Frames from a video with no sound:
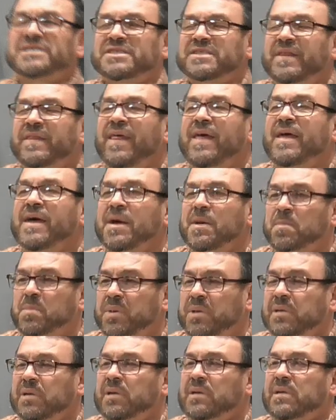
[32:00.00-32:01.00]
them.
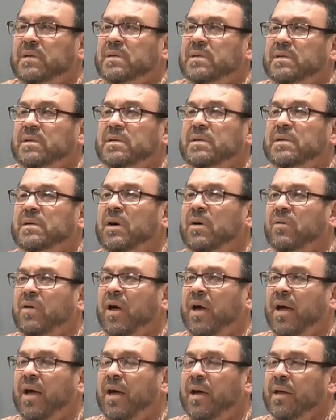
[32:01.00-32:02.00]

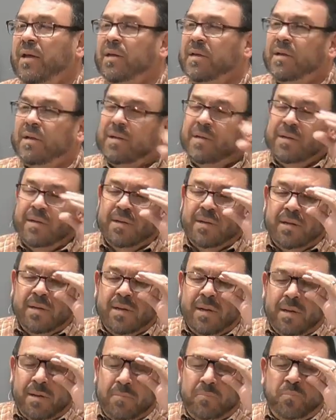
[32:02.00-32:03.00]
Okay.
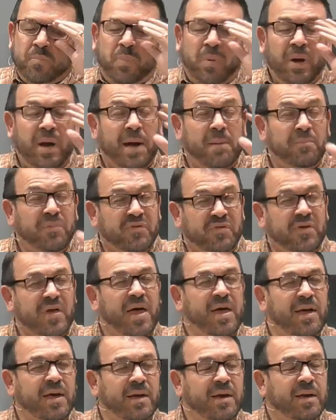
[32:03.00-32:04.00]
But I'm
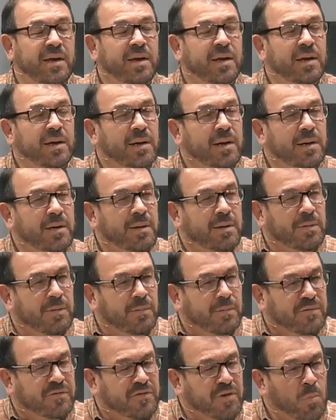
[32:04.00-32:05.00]
saying
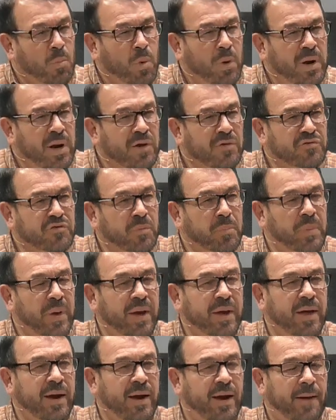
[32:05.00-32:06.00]
someone else will
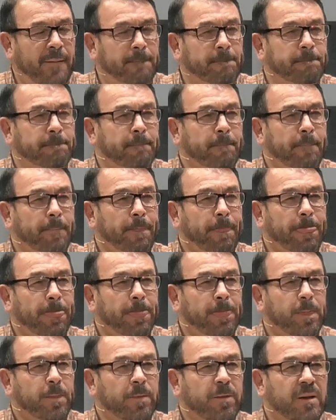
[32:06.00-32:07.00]
pick it up
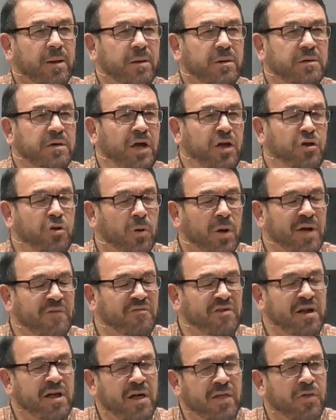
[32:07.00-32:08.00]
and you'll have
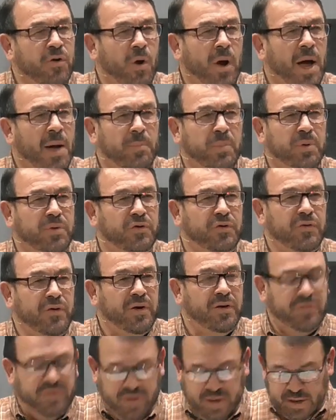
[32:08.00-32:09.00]
another
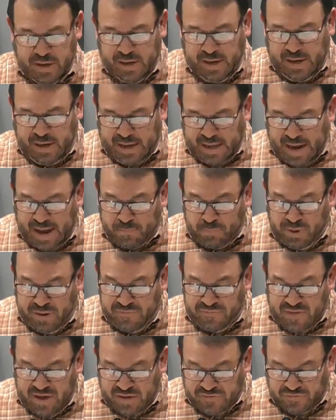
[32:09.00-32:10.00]
opportunity. And I believe
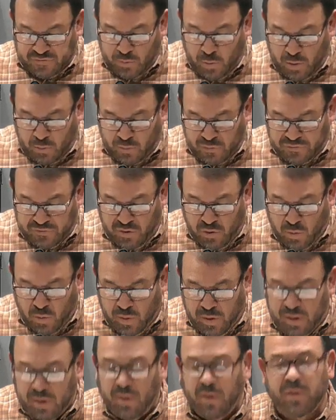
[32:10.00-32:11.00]
that's what was
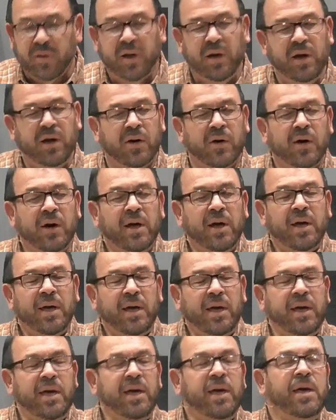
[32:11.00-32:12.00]
going on here.
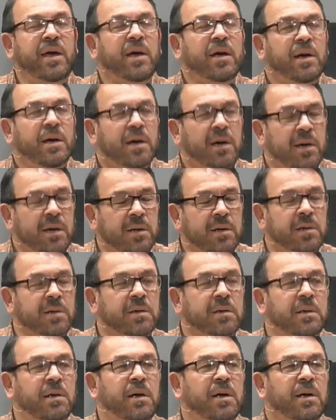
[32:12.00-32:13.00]
He
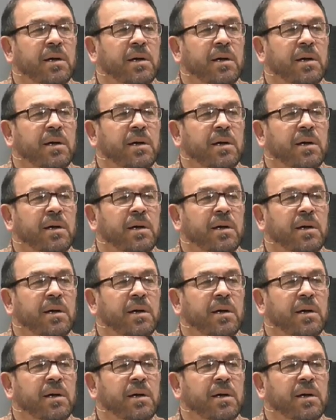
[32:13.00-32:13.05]
heard